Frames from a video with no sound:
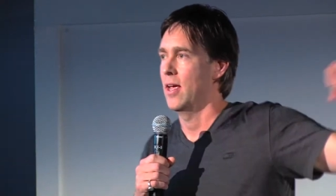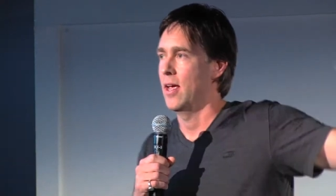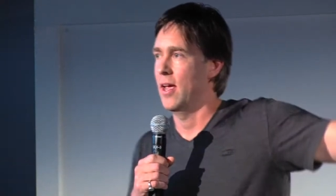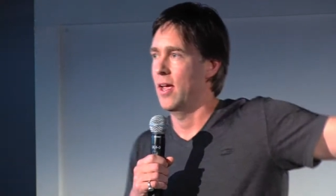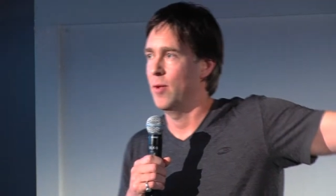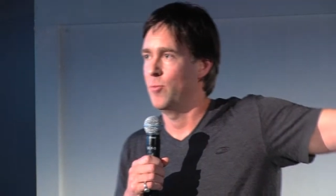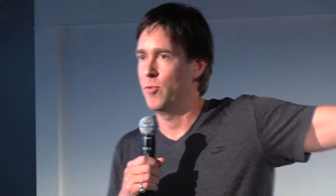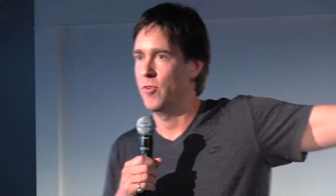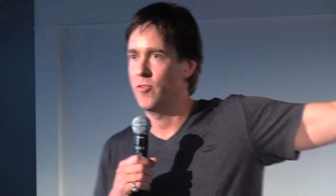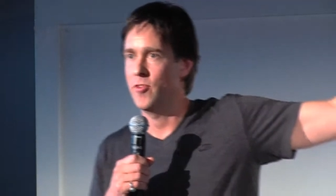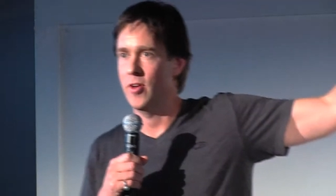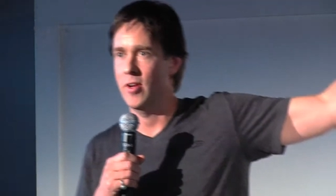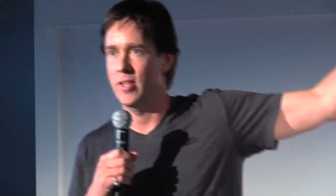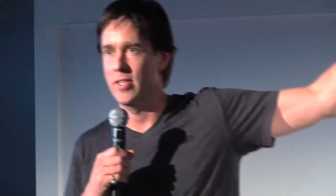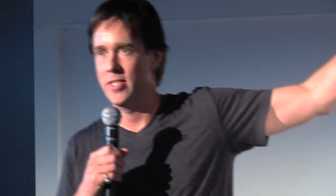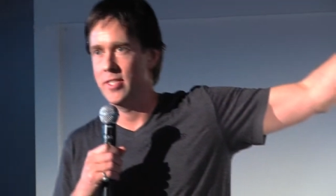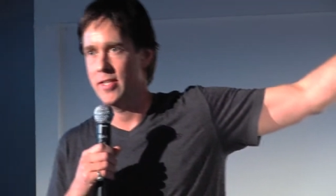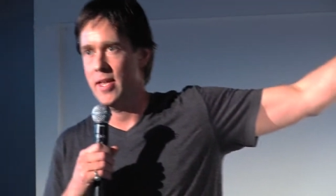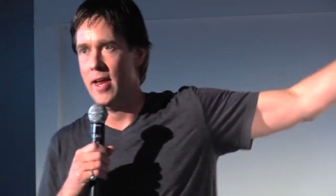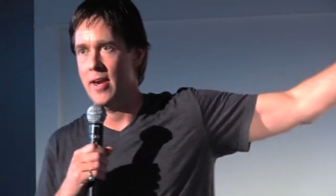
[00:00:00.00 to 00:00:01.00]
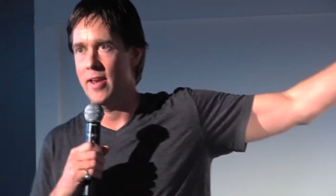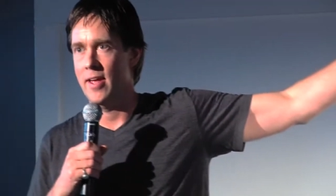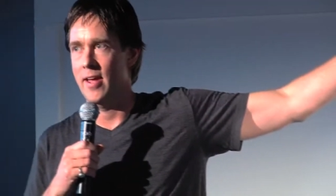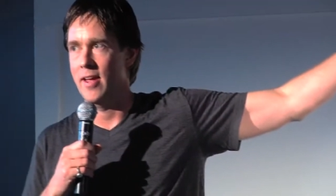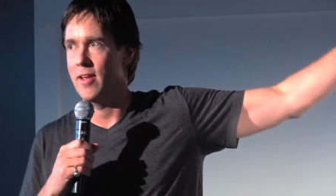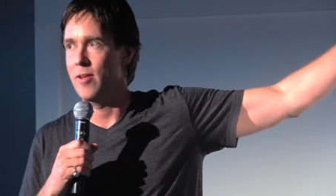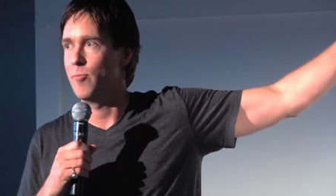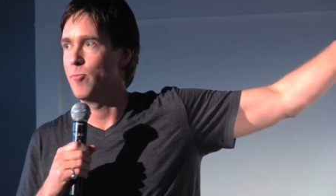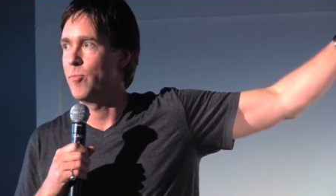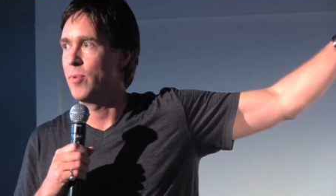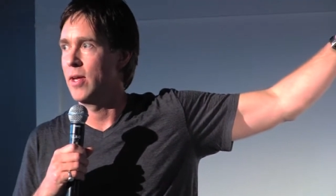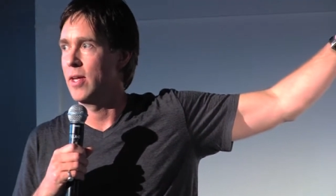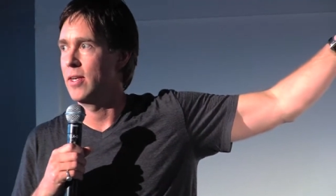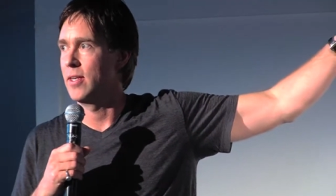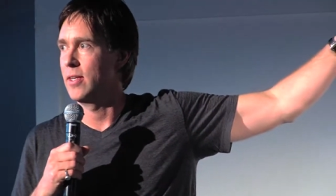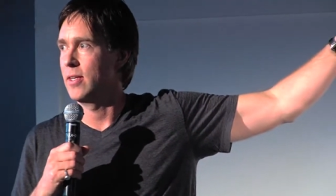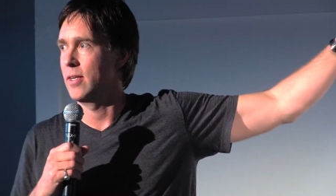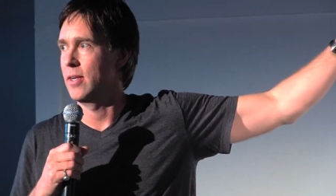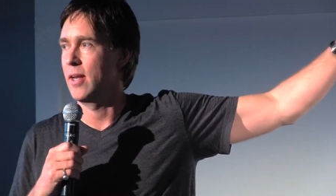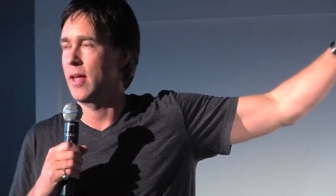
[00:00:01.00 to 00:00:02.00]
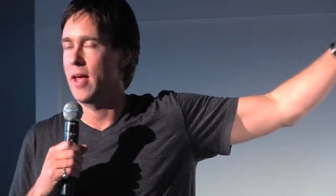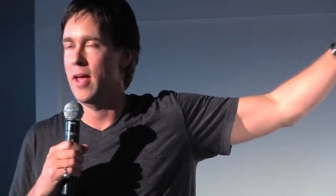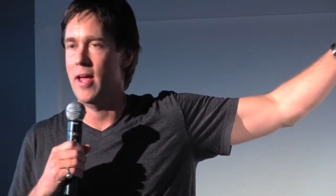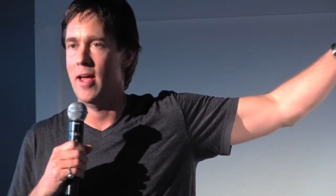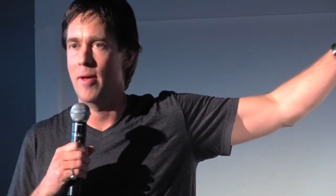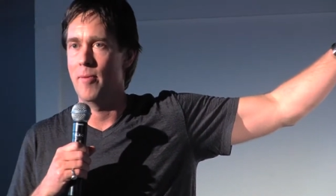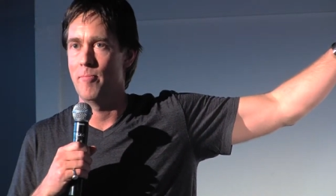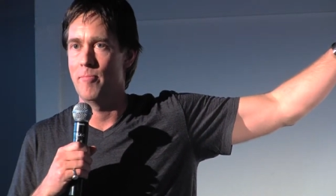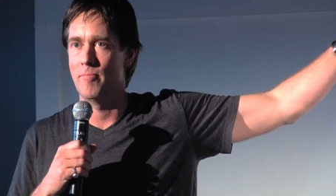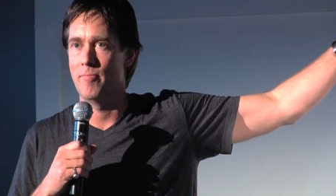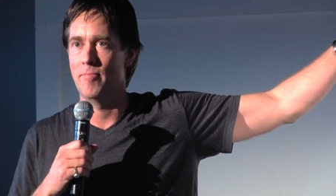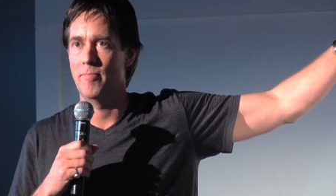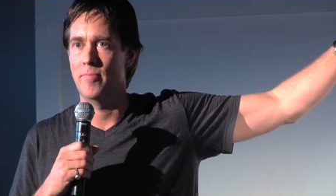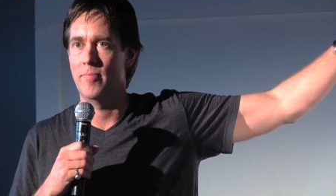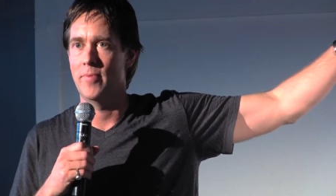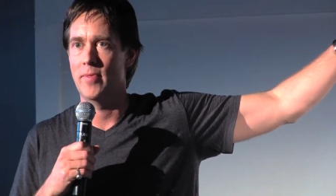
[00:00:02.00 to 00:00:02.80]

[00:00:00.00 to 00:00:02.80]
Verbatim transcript: and we've got a stunning but um,